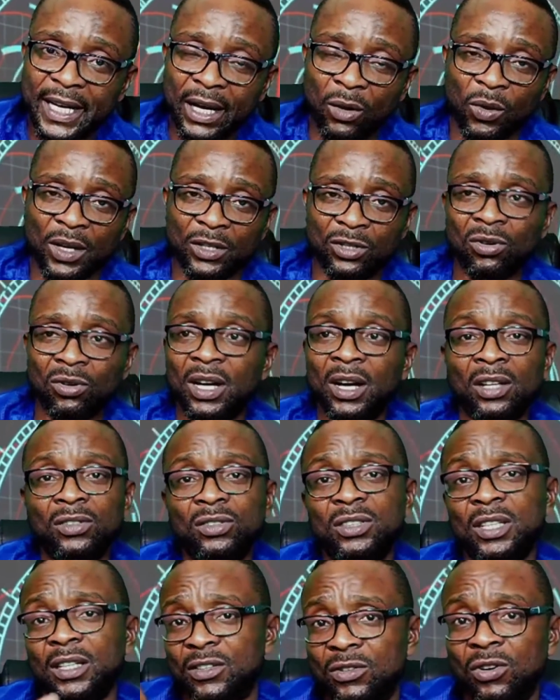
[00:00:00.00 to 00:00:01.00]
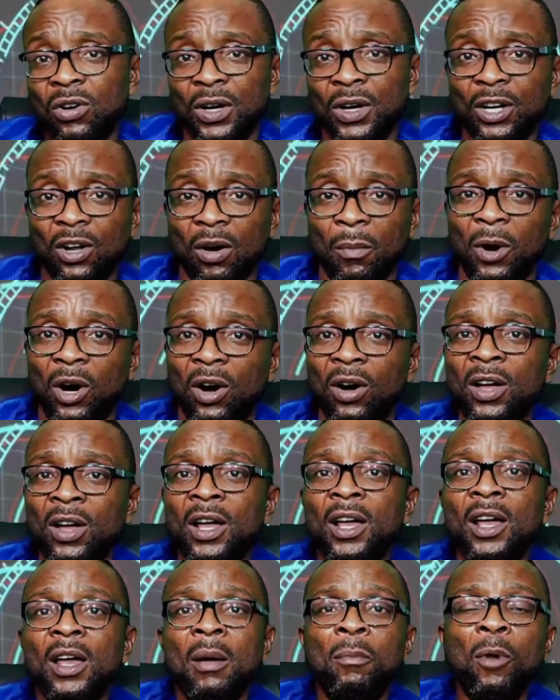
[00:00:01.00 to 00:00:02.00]
So a lot is going on, but
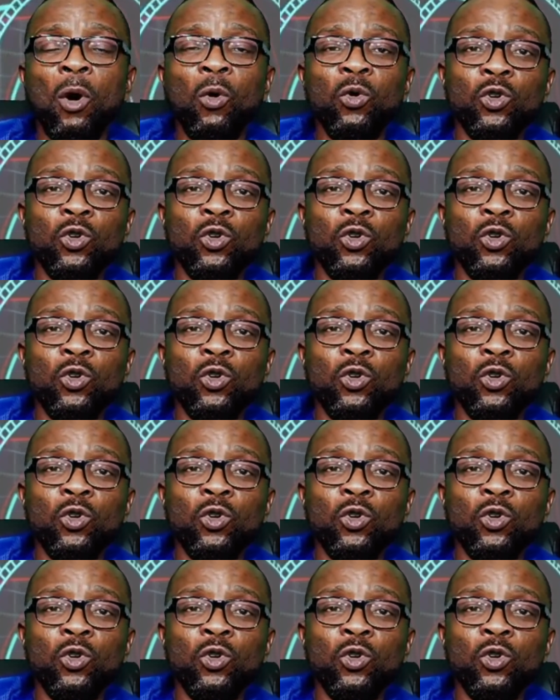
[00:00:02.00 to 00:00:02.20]
more we know